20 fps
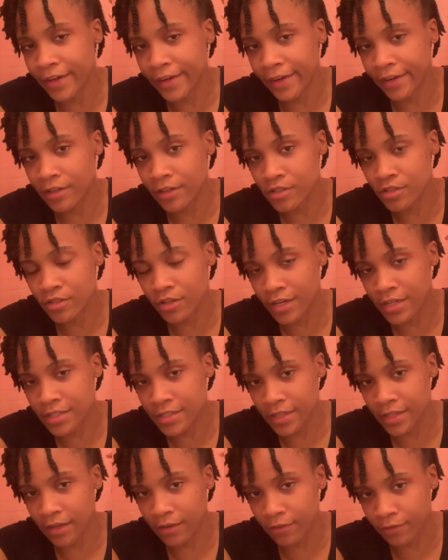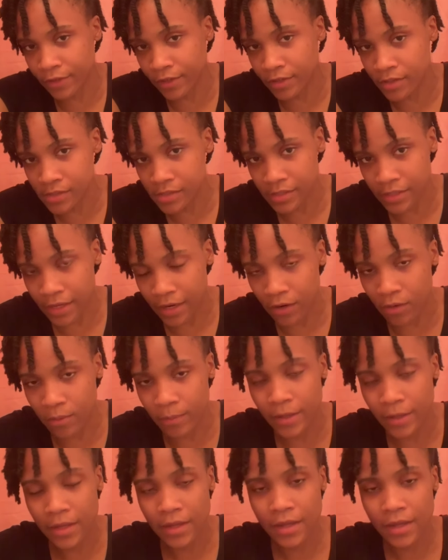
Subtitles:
hair starts at for your scalp.